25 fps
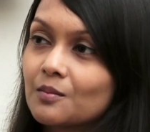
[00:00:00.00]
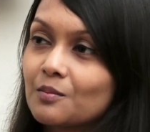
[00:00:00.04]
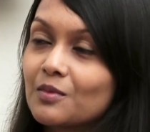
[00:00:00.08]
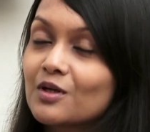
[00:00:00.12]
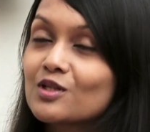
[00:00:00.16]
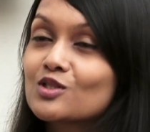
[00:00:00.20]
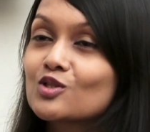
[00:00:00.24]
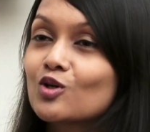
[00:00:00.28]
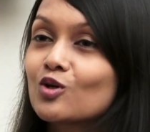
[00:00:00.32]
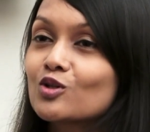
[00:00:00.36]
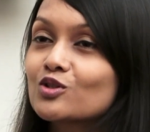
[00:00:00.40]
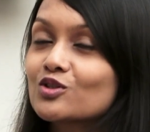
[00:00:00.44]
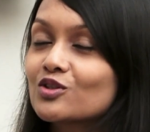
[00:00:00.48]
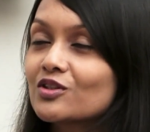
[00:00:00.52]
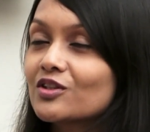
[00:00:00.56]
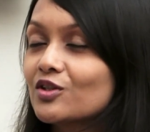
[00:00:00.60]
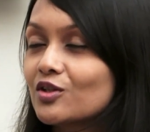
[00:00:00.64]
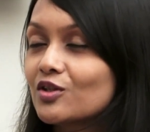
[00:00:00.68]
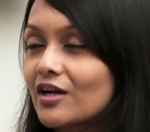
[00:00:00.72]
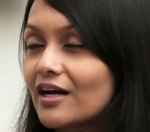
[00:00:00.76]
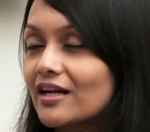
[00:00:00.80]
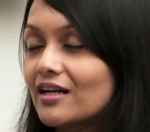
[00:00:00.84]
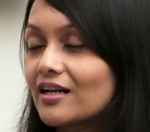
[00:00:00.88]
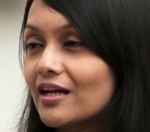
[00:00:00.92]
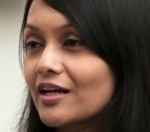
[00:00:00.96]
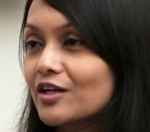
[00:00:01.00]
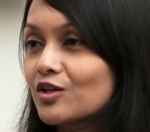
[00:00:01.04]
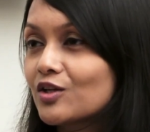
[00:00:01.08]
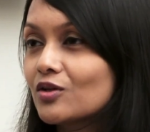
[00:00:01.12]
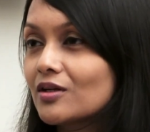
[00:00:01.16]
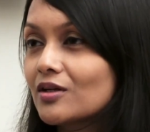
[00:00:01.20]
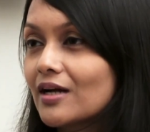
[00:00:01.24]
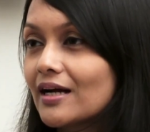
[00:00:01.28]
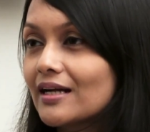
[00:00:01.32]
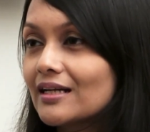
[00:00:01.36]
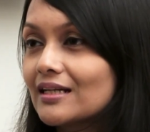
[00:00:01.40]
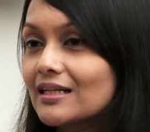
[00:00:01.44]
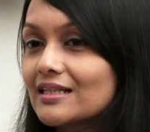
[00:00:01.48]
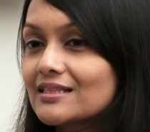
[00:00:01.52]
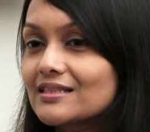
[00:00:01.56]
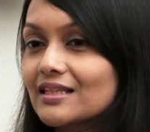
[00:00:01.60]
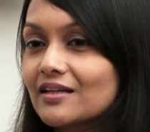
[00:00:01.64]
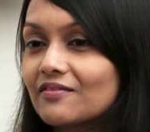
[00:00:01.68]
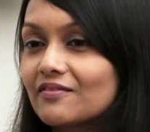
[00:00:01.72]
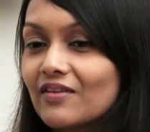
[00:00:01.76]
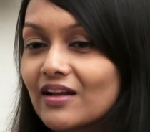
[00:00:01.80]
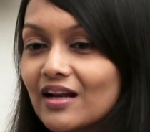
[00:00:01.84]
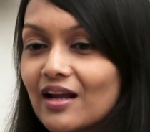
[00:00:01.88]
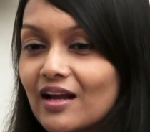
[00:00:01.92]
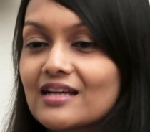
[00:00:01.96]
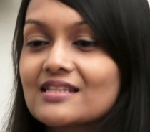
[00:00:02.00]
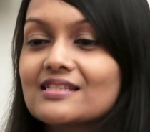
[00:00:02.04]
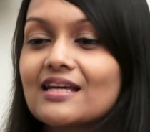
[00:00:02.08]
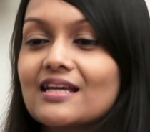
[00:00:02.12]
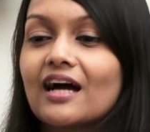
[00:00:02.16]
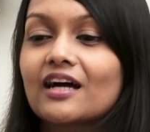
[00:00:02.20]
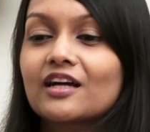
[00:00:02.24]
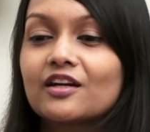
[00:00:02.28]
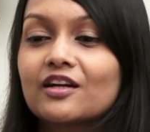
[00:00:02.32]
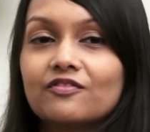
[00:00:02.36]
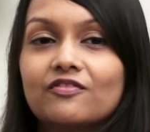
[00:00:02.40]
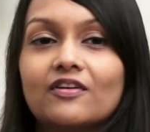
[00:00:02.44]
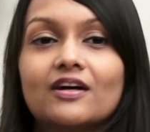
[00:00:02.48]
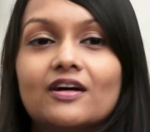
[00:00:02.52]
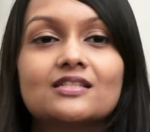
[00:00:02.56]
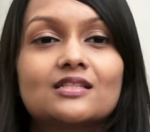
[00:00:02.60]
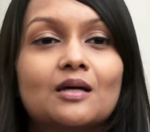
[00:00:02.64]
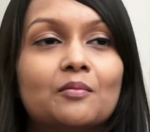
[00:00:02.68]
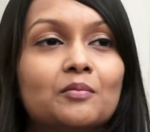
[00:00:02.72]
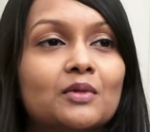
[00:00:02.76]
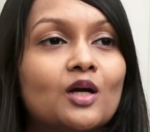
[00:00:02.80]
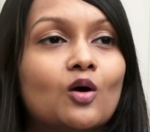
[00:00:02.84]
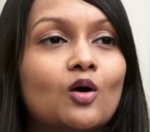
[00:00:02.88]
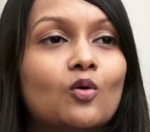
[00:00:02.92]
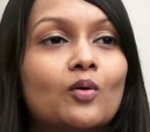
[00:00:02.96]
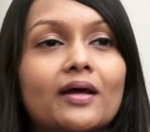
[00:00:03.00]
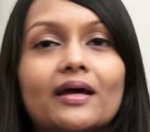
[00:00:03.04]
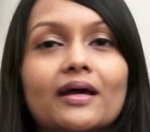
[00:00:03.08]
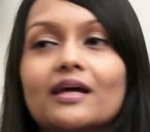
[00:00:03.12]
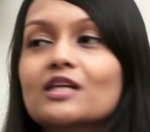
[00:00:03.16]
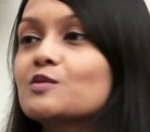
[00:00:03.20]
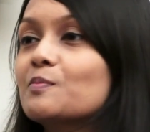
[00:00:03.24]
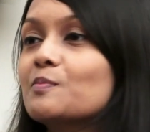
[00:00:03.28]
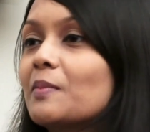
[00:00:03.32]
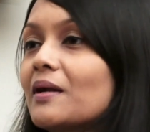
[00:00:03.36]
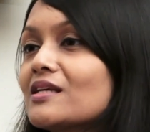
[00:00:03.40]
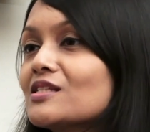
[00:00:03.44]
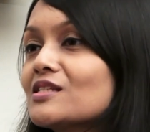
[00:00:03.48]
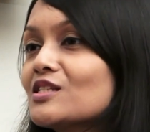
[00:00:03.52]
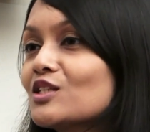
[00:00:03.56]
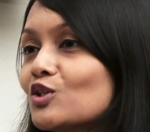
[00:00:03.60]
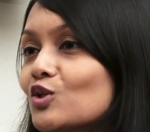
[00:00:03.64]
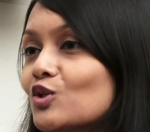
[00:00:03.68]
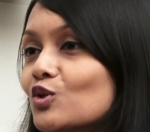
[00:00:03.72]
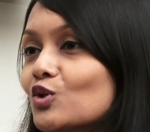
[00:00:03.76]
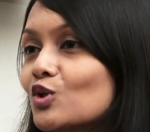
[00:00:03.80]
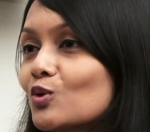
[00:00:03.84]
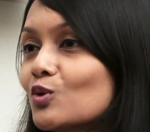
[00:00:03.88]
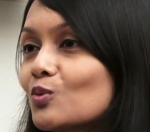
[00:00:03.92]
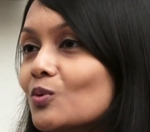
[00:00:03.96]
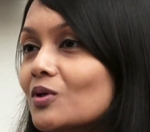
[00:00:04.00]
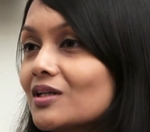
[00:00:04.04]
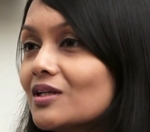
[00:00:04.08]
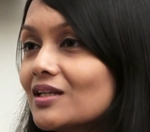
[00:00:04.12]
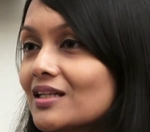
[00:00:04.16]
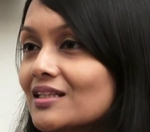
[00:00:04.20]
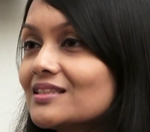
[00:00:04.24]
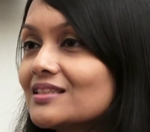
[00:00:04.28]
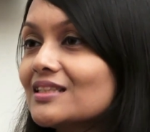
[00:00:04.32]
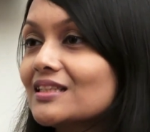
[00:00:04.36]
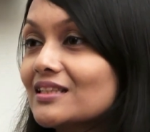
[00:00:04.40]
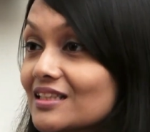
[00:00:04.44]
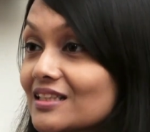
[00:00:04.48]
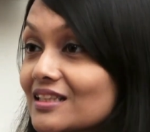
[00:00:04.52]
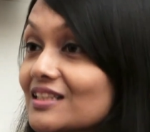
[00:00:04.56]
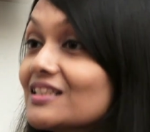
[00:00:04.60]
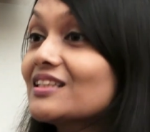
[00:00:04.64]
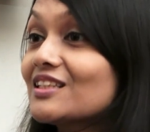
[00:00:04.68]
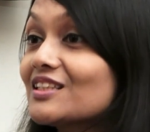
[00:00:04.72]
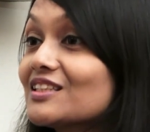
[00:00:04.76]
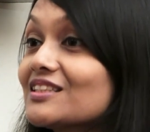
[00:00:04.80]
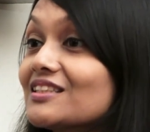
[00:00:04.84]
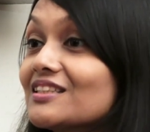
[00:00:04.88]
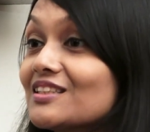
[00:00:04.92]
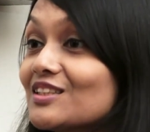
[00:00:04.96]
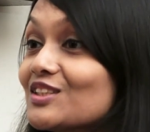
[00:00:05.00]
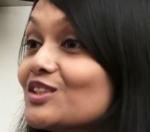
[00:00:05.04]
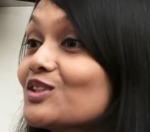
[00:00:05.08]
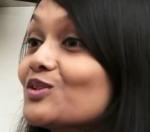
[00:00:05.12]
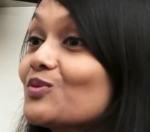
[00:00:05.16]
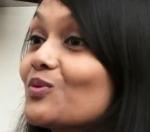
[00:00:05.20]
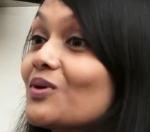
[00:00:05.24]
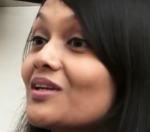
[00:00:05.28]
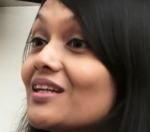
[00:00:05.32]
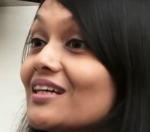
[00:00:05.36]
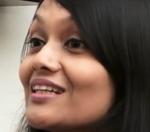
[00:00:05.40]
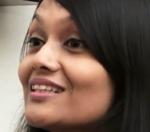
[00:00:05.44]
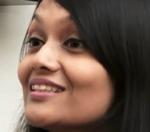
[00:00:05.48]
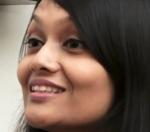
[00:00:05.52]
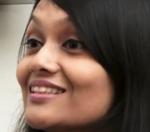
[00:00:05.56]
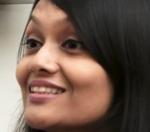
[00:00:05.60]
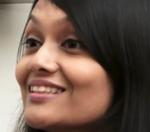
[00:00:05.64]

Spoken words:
But it's also, like you rightly said, when I sacrifice something, I want to express it to the world and say, listen, this is what I do.